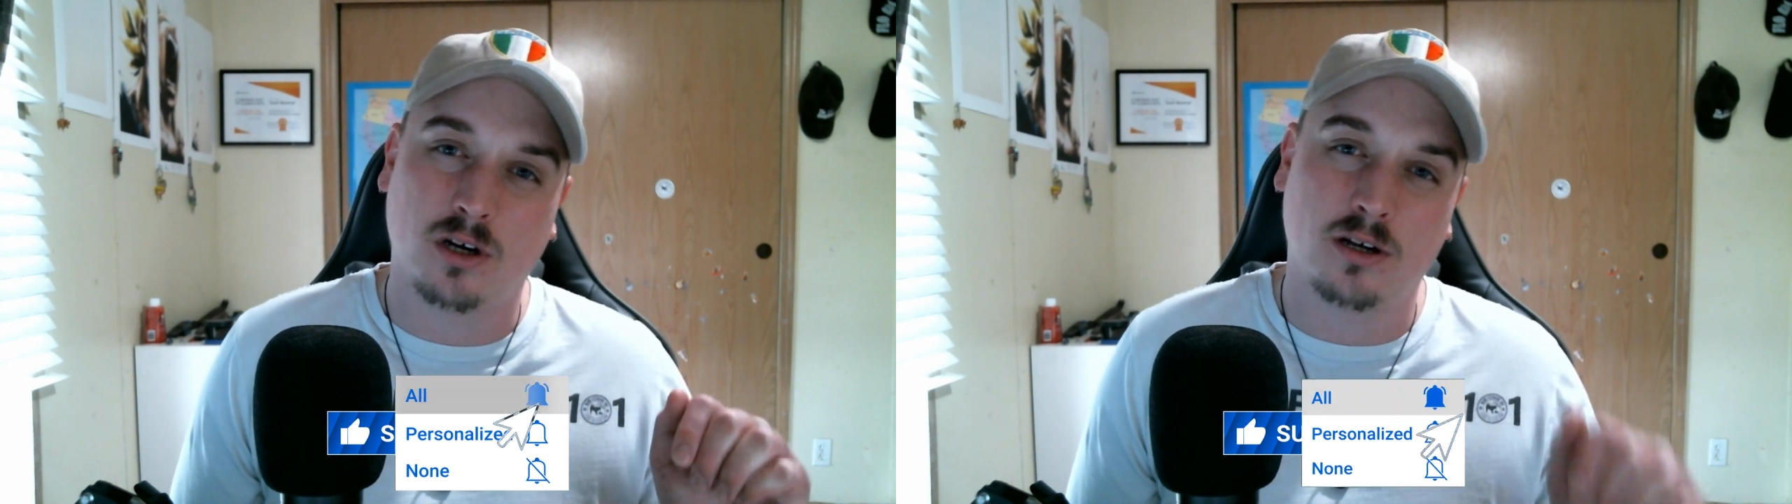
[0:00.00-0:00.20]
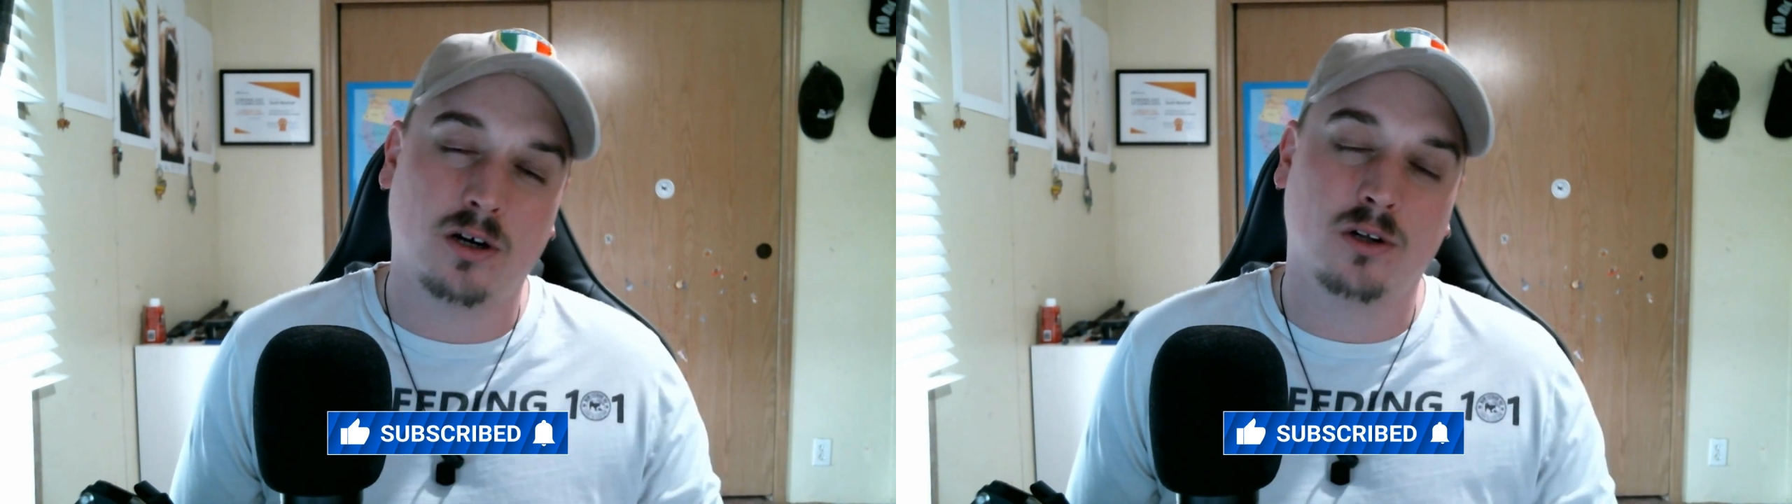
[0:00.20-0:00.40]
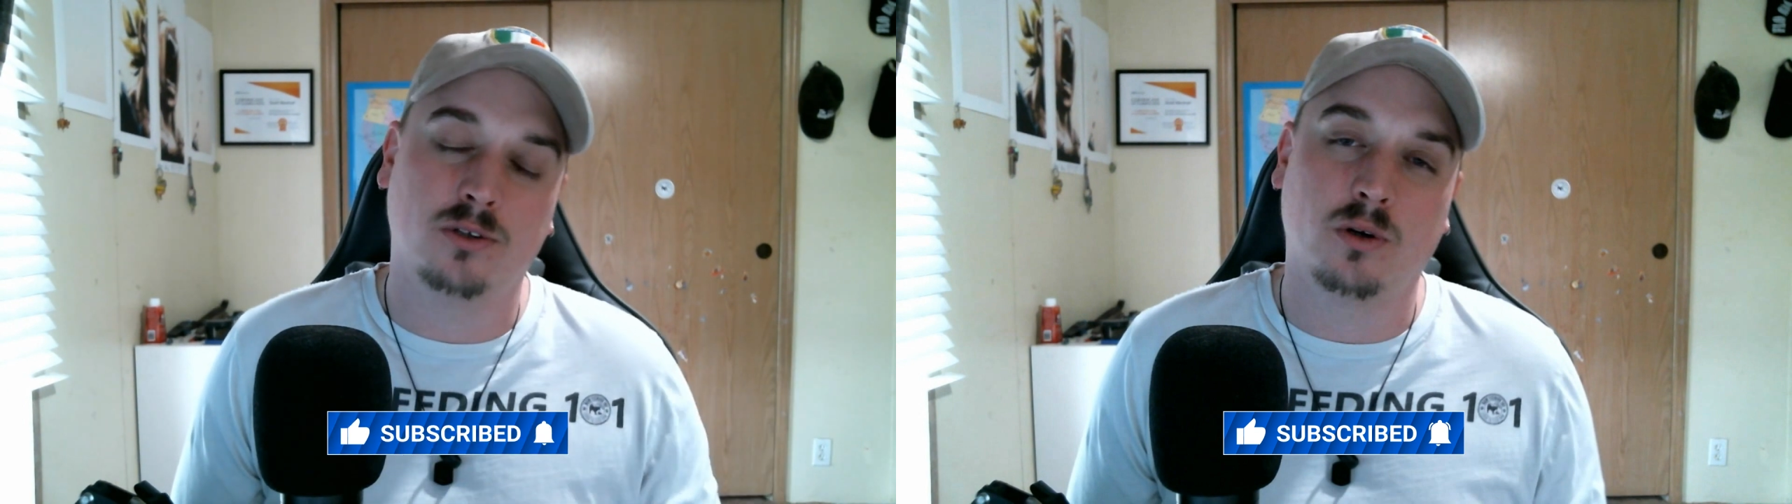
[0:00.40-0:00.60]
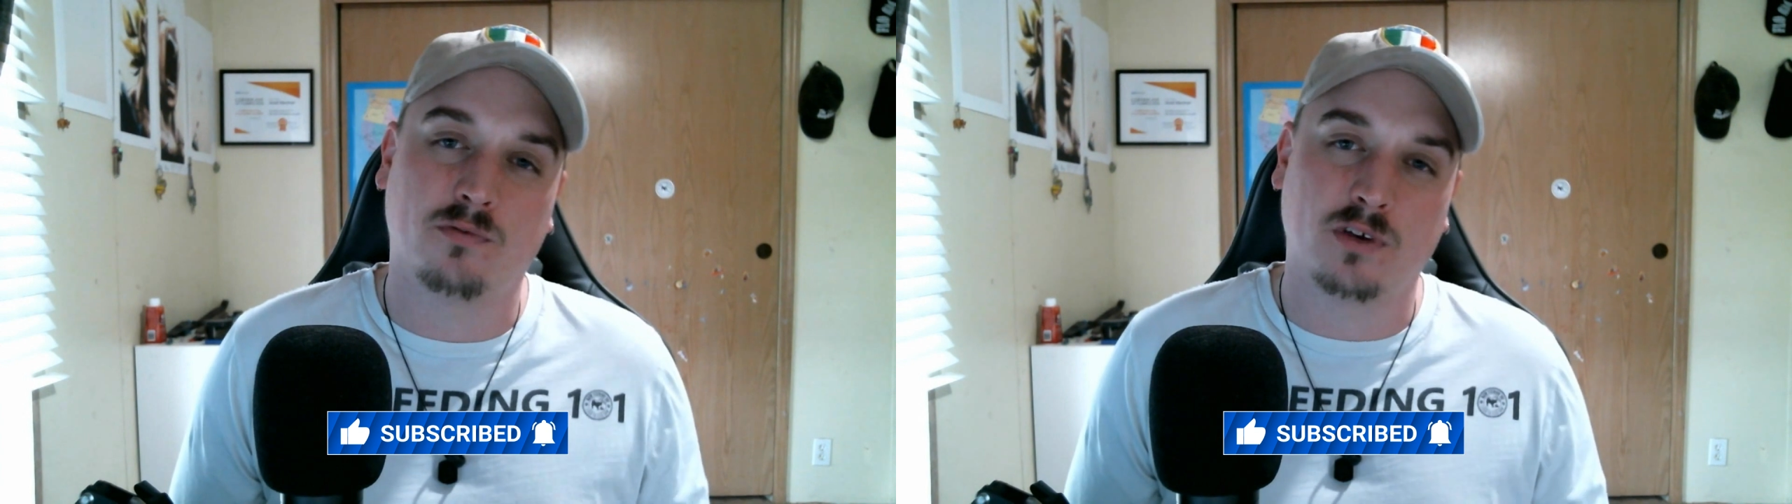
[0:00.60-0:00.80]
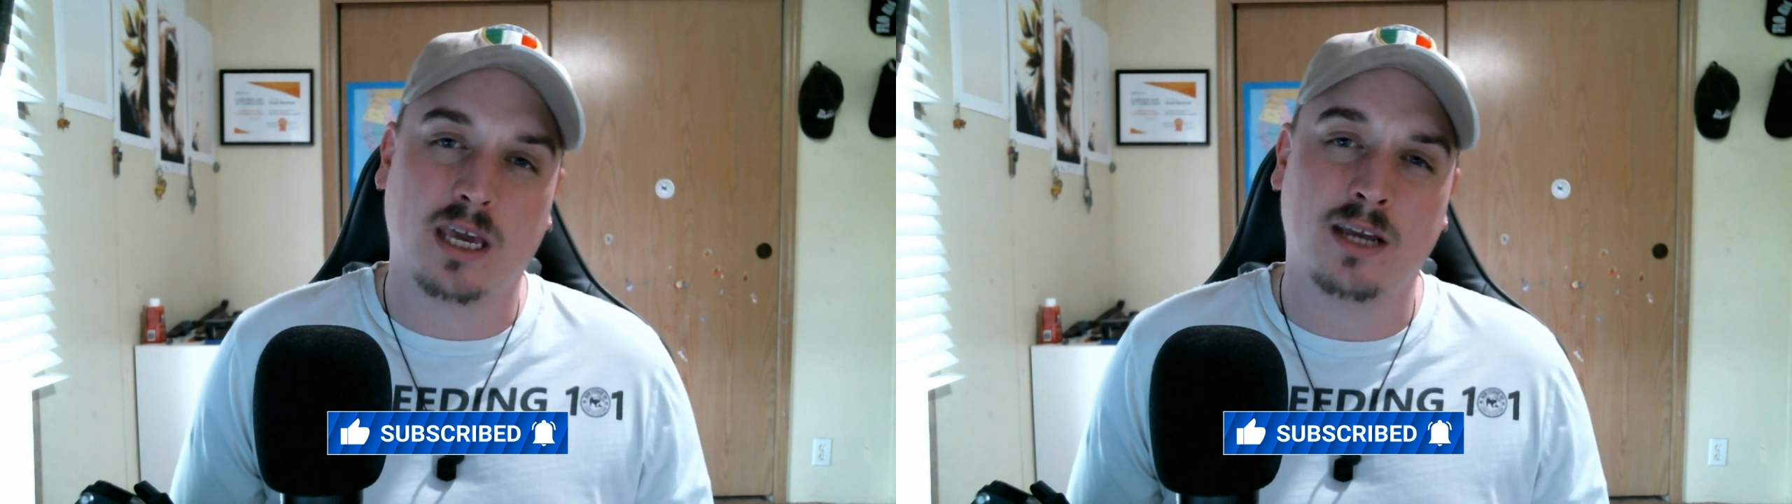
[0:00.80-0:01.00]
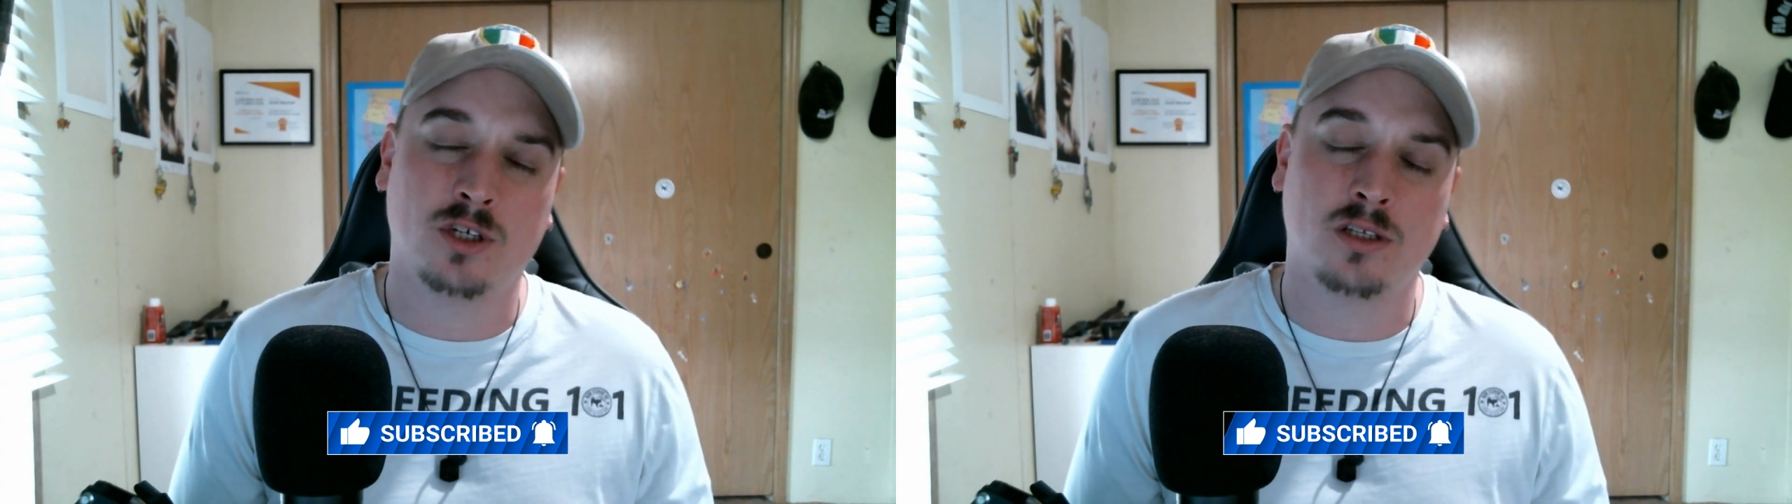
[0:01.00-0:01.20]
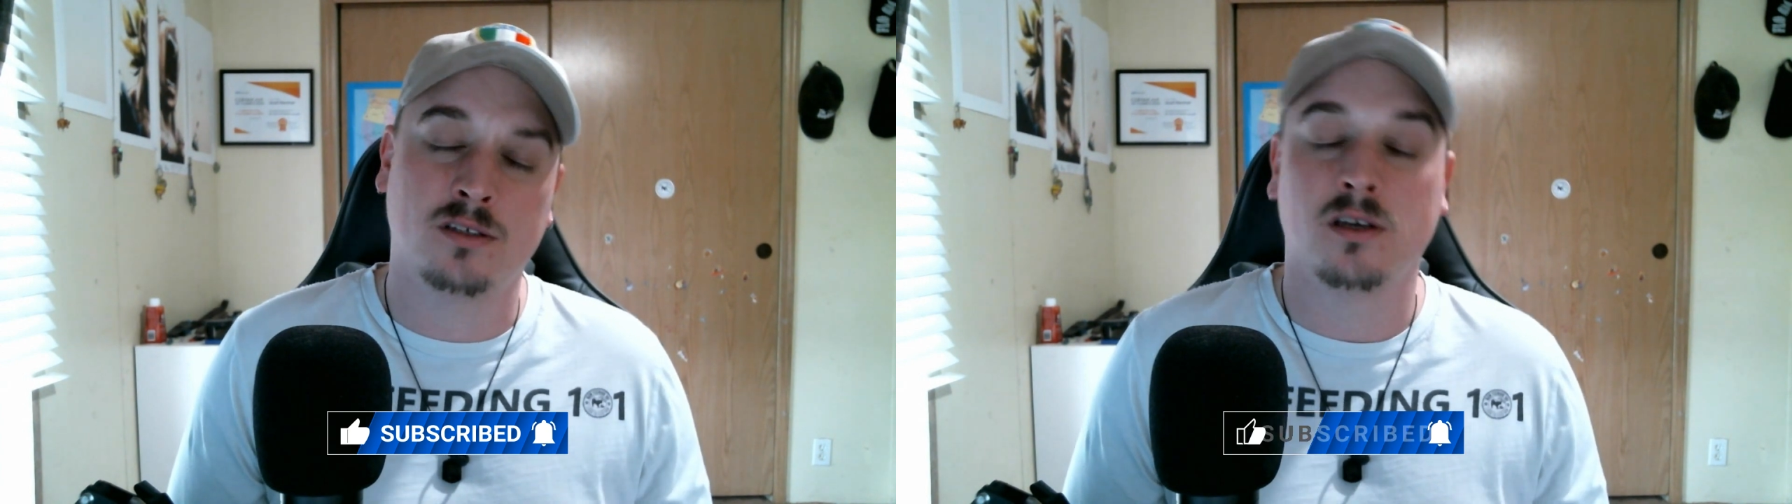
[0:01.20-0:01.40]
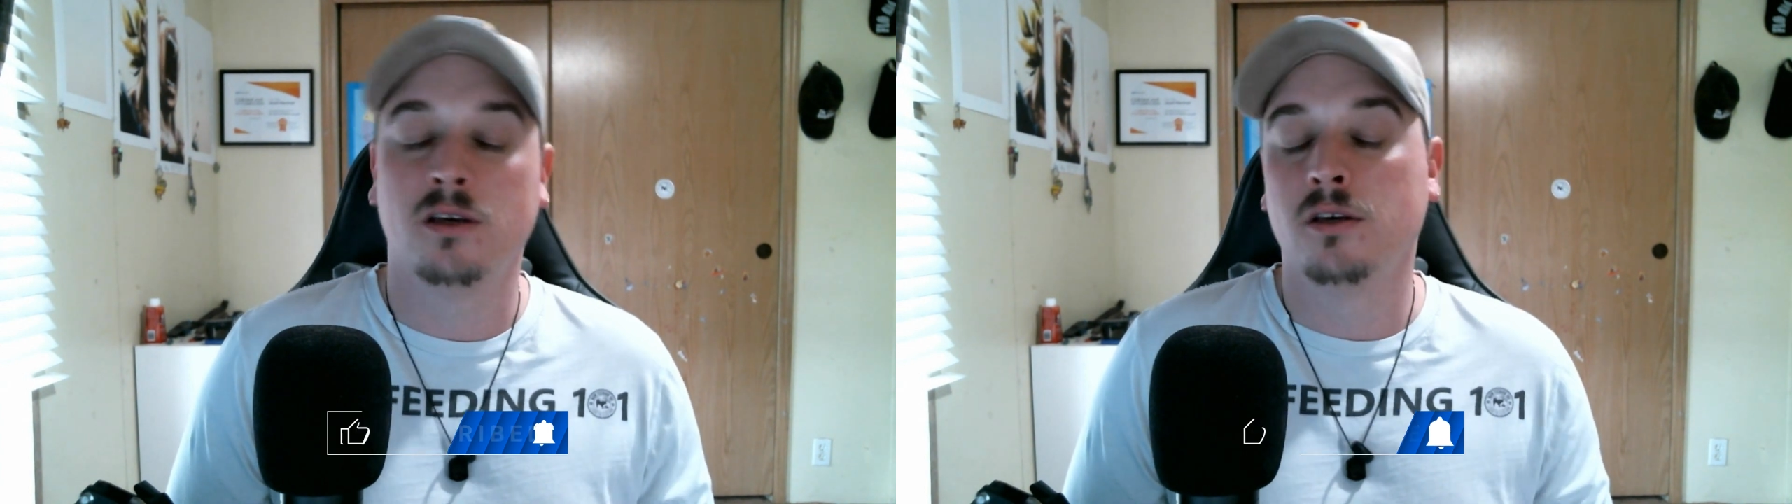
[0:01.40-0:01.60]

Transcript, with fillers: on all notifications